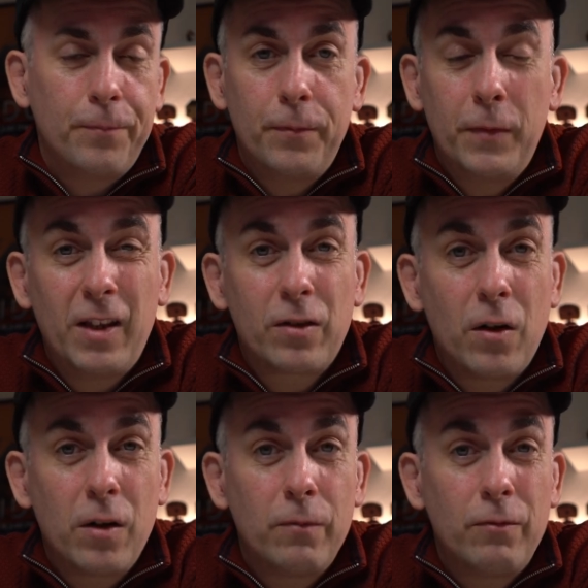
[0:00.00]
that's
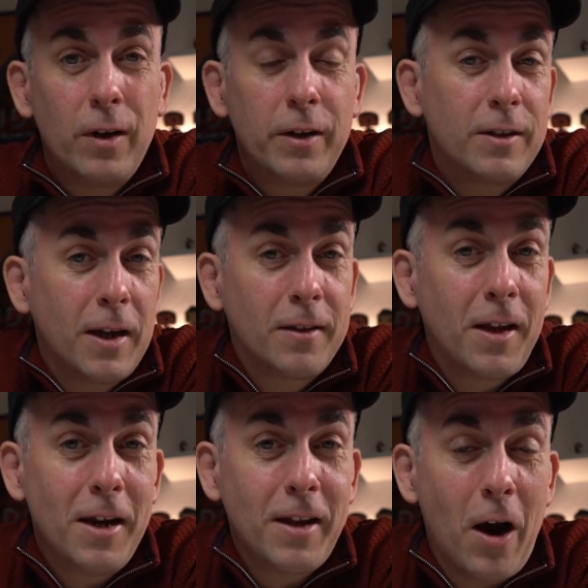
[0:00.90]
gonna really
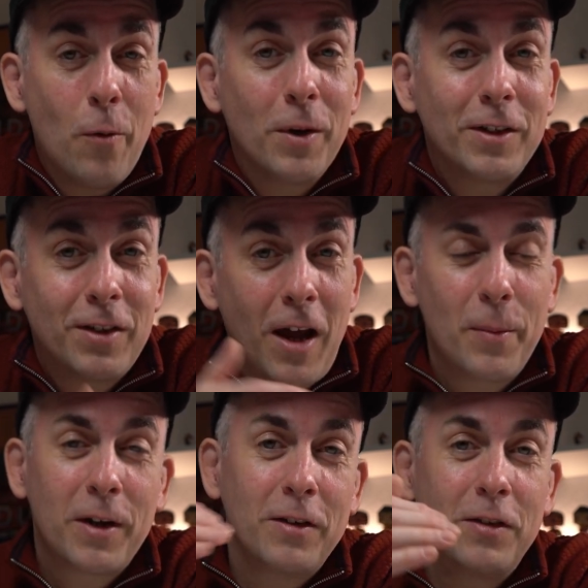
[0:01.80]
dictate how much
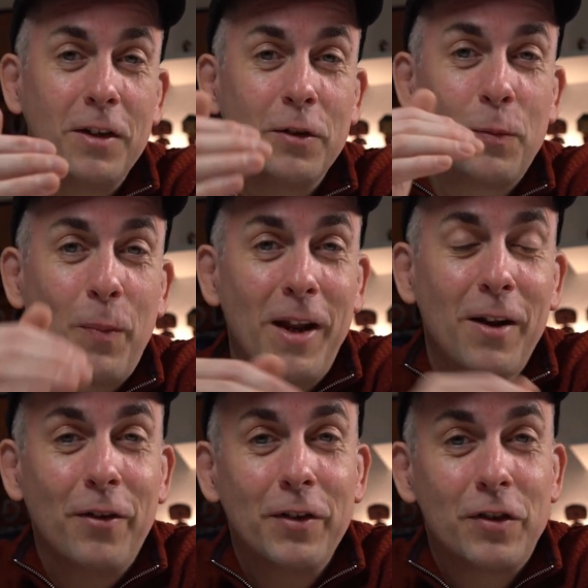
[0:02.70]
time I can still
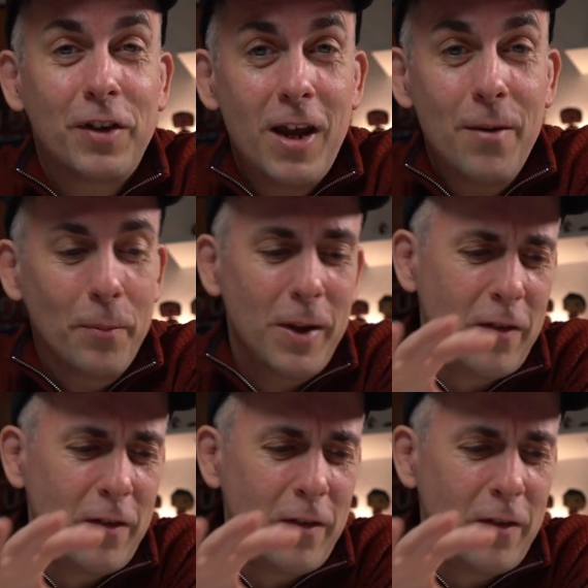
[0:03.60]
spend on this game.